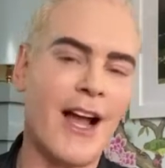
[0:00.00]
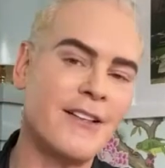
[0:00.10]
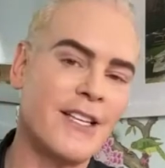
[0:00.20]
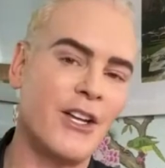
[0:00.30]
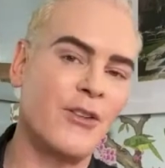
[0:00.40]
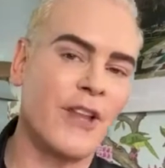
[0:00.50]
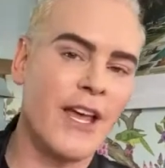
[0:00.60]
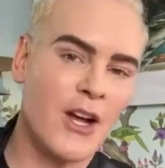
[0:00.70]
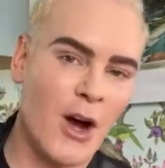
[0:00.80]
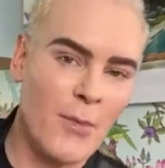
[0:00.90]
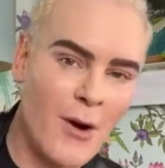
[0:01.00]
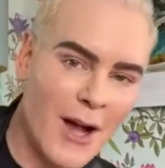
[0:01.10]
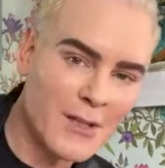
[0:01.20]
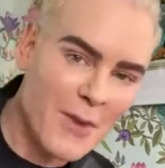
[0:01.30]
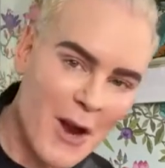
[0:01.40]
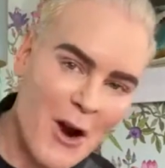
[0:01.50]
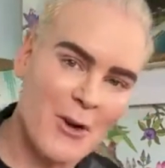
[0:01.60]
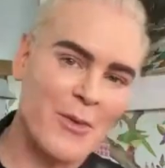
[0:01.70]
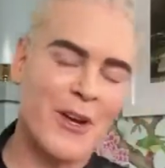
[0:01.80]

I'll tell you, Lake Como has my heart.